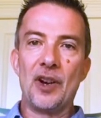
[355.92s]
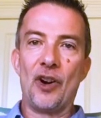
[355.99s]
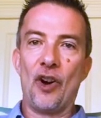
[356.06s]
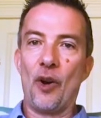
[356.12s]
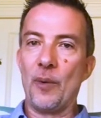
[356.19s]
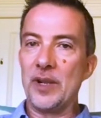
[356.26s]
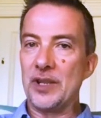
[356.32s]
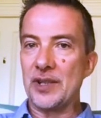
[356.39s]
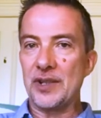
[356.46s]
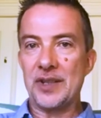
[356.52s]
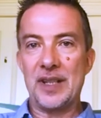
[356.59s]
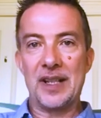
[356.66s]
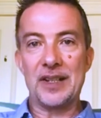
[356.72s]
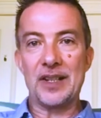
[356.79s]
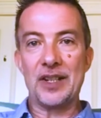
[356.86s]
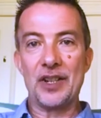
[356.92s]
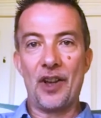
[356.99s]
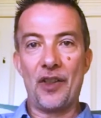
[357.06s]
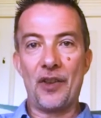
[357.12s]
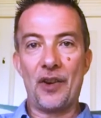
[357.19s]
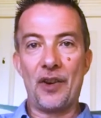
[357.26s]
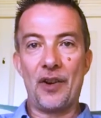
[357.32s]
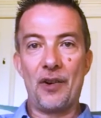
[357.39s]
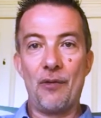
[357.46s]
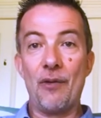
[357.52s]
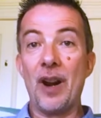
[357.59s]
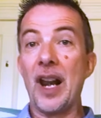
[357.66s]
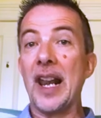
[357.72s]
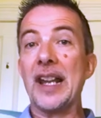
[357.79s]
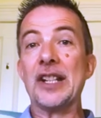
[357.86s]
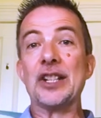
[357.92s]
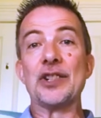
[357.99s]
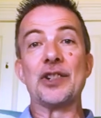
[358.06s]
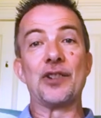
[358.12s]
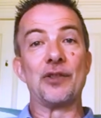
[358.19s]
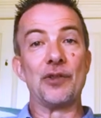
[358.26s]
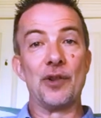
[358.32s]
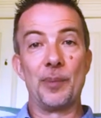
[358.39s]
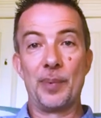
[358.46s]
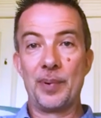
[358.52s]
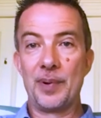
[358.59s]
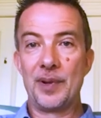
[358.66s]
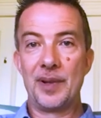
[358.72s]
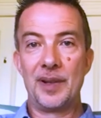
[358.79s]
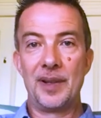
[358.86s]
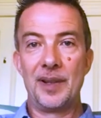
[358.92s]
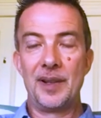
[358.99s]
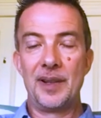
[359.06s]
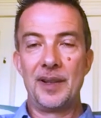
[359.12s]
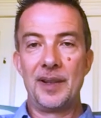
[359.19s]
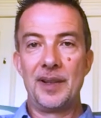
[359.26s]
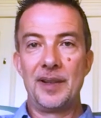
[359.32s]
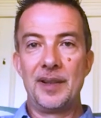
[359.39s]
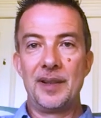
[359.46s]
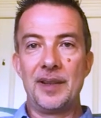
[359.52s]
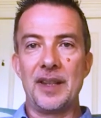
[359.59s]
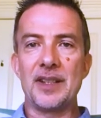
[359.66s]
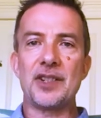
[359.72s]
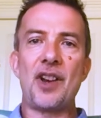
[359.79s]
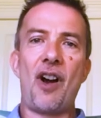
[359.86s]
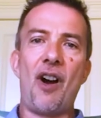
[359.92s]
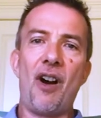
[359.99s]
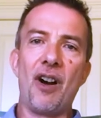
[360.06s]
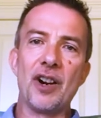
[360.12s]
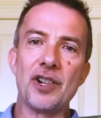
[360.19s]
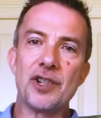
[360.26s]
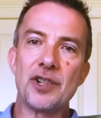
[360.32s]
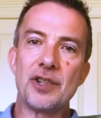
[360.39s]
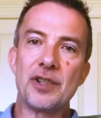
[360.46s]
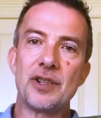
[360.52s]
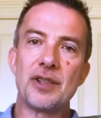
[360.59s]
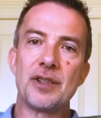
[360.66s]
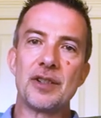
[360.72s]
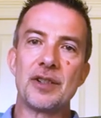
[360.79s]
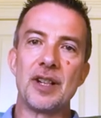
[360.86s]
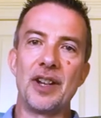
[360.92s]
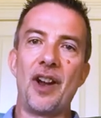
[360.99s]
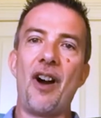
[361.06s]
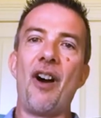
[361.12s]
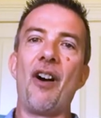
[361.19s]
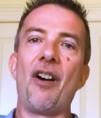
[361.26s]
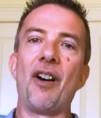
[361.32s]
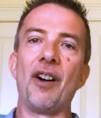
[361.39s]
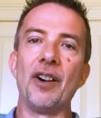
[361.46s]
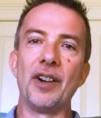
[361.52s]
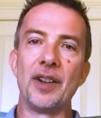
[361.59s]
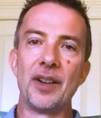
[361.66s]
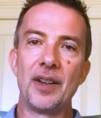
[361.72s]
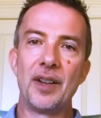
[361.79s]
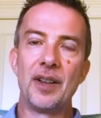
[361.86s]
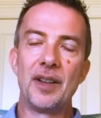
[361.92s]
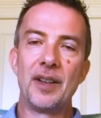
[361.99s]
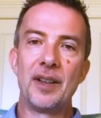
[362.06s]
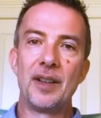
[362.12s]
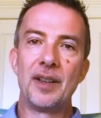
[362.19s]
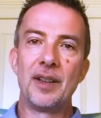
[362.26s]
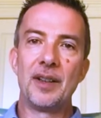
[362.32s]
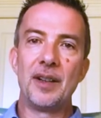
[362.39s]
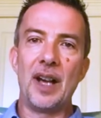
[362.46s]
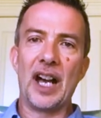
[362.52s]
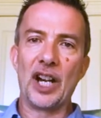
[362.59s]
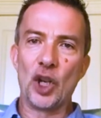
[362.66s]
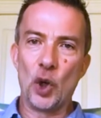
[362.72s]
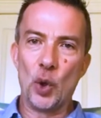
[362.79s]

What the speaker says: Or are we just seen as another religious group that's harsh and hard and